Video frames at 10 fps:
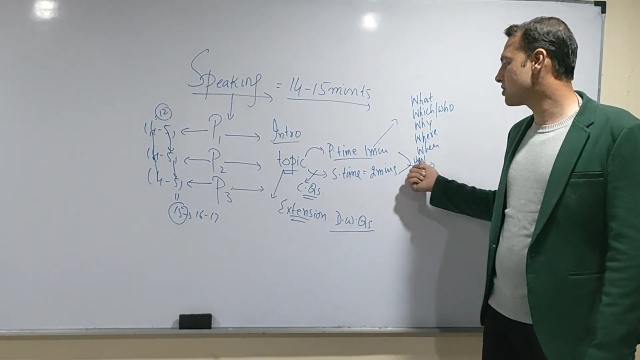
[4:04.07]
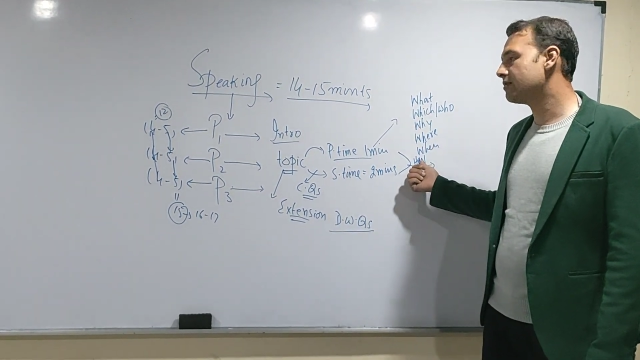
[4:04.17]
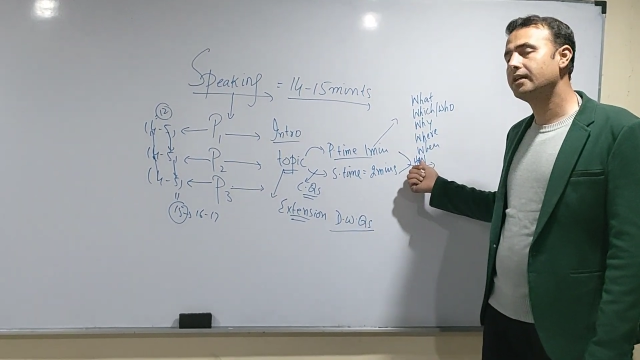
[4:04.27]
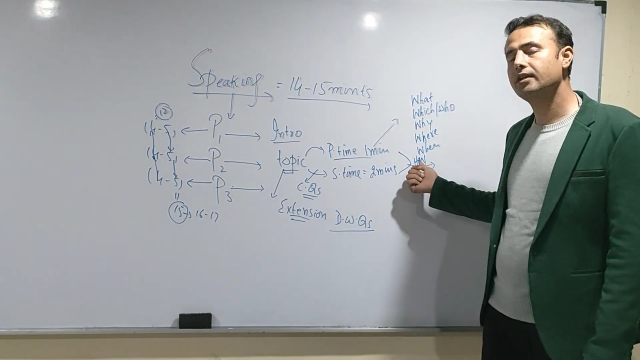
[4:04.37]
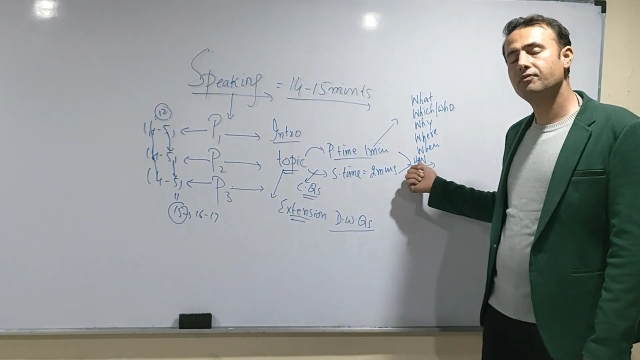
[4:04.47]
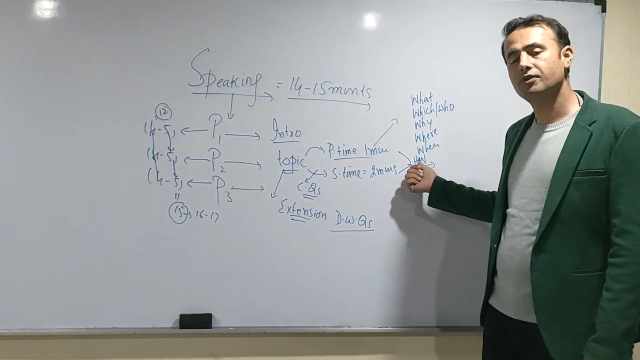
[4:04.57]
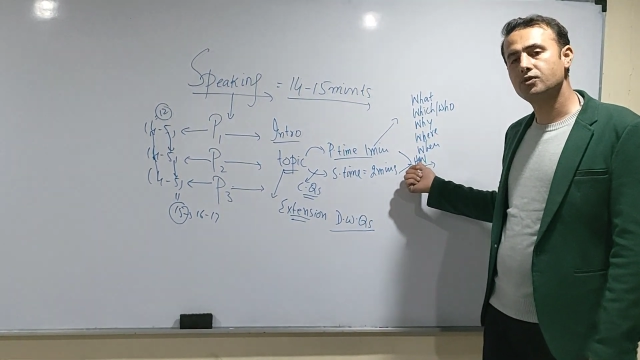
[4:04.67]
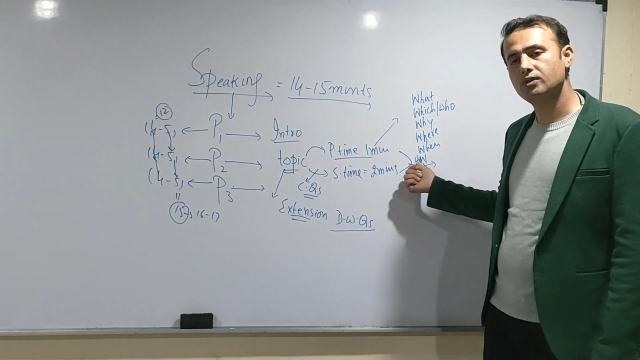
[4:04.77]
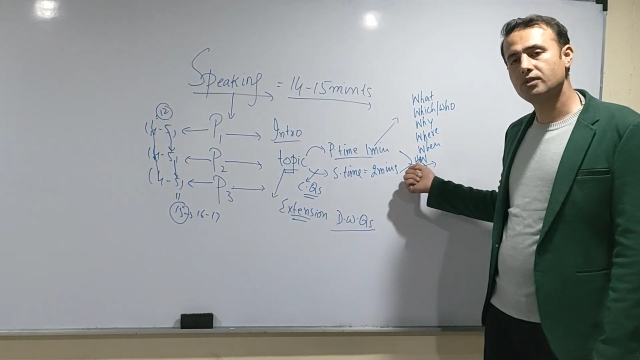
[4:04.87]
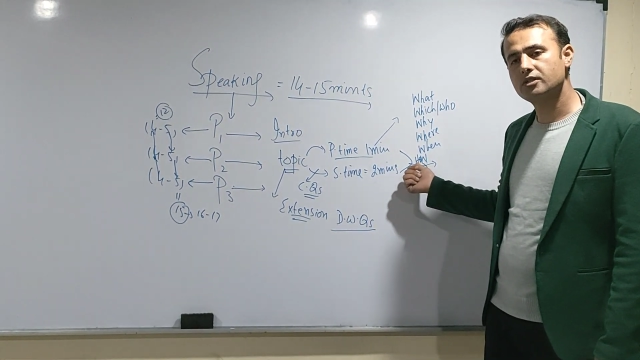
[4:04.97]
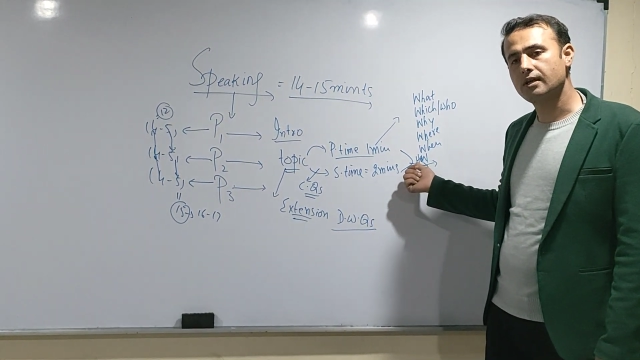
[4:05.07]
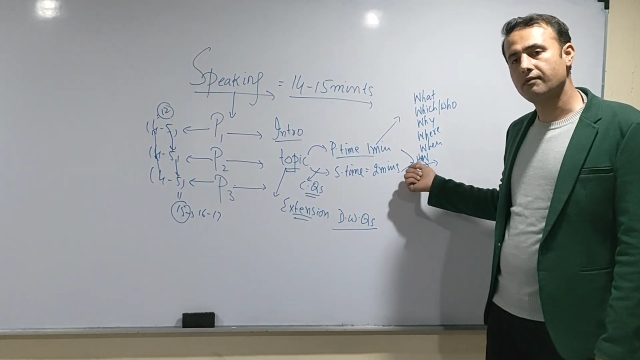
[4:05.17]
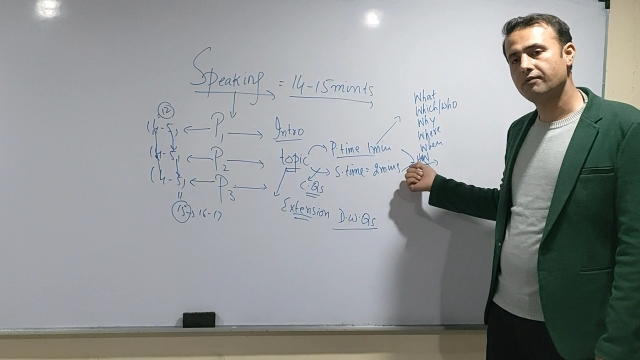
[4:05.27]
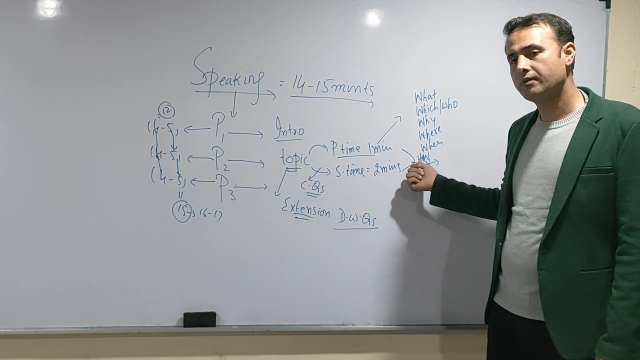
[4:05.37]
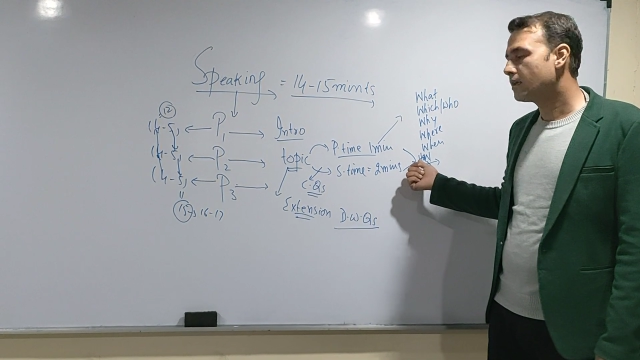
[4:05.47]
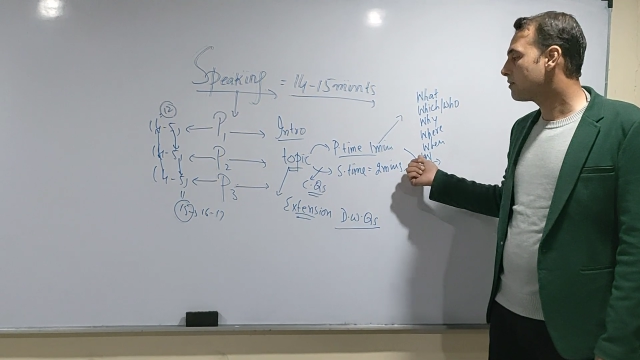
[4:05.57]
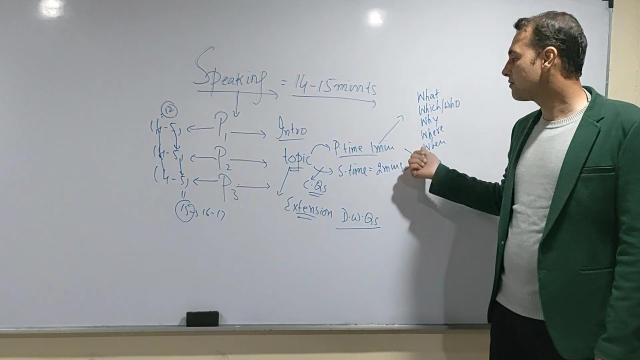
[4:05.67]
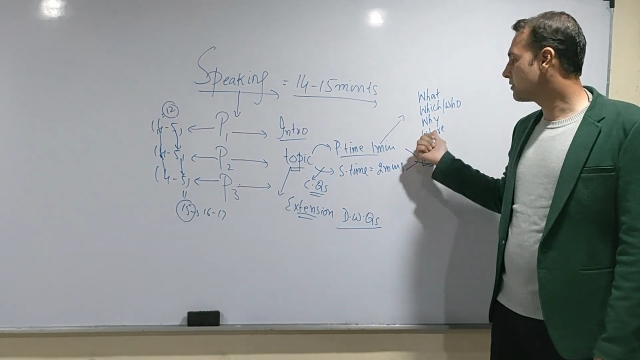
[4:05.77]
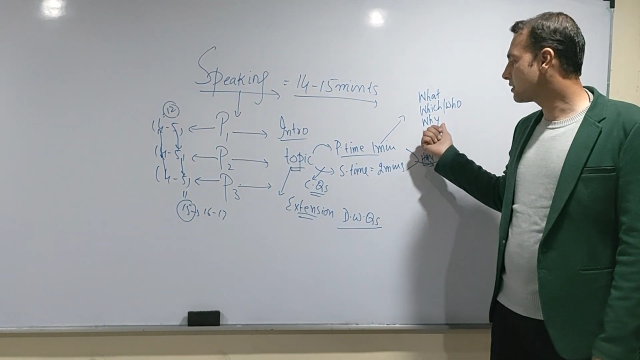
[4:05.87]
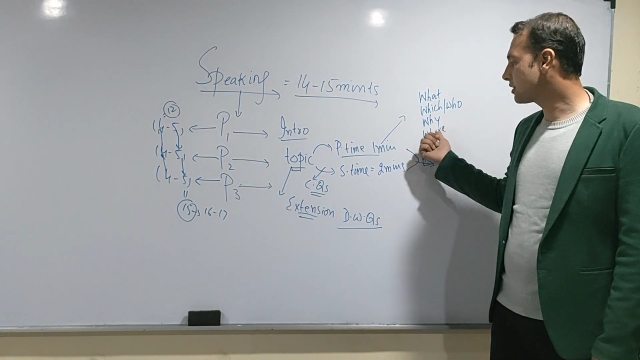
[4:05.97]
generate for yourself
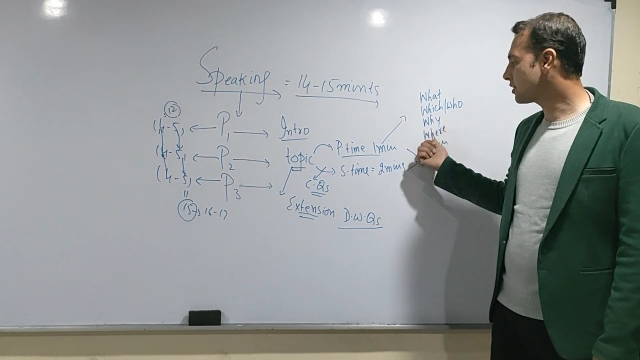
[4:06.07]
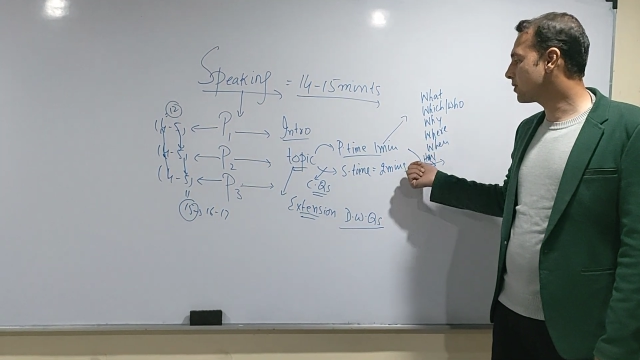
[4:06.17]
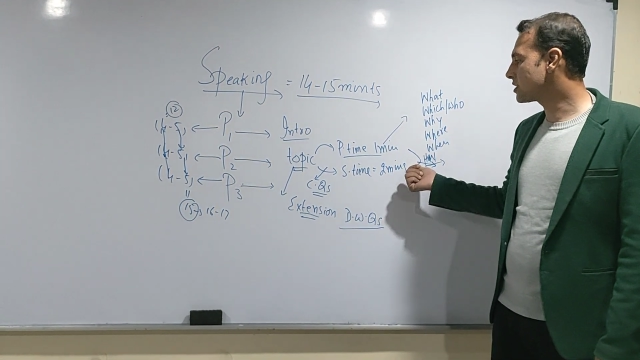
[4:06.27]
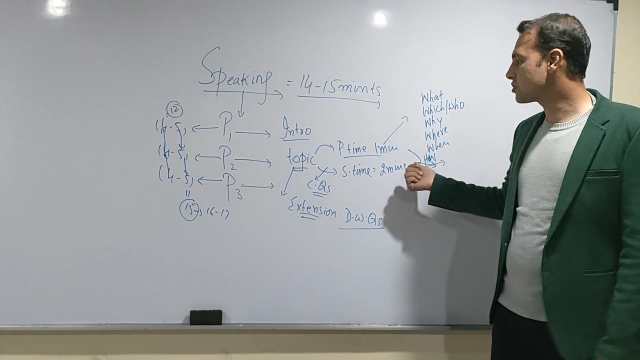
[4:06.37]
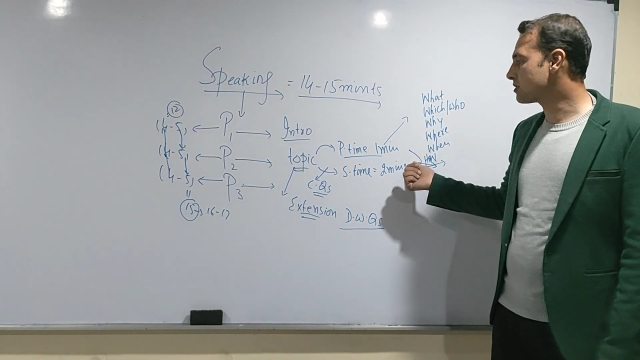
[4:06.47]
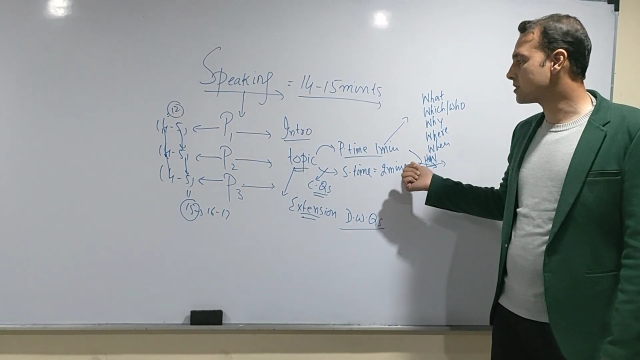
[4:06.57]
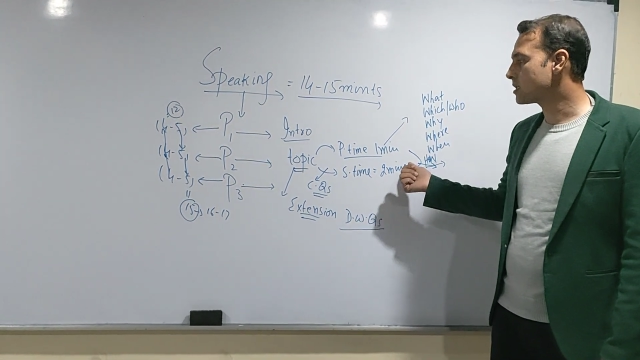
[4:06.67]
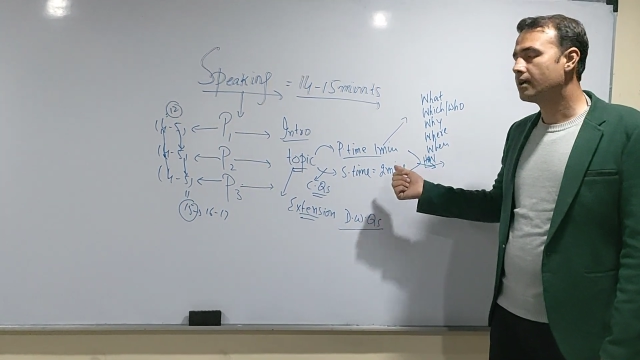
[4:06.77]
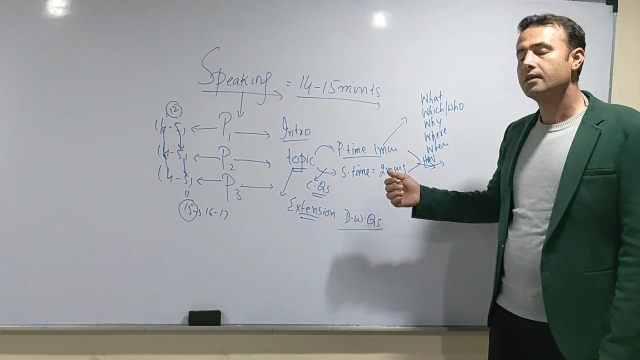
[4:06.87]
further questions